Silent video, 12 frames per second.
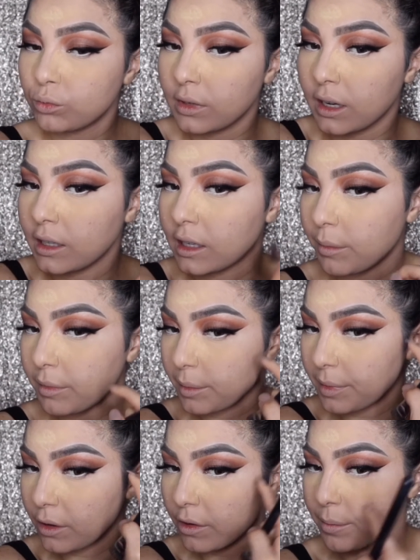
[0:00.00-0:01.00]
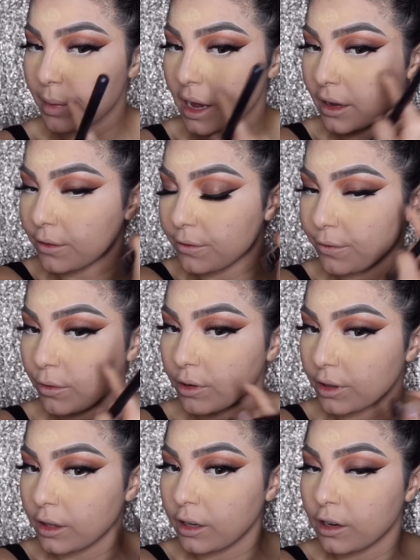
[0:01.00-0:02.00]
And then I'm going to be going back and
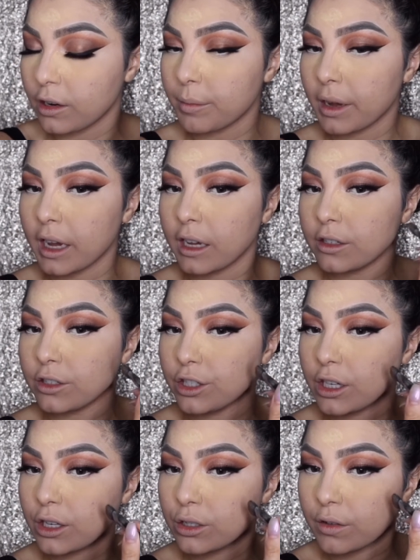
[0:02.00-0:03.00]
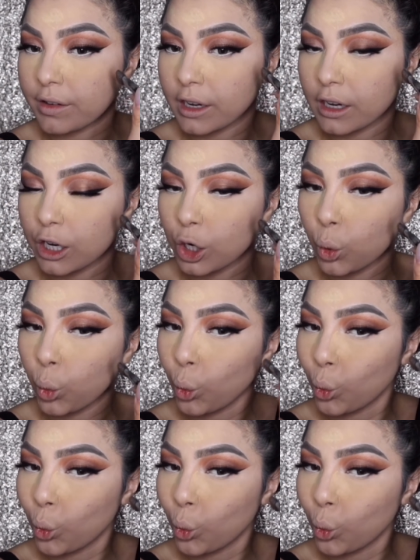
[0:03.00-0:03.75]
forth here in my cheeks over here.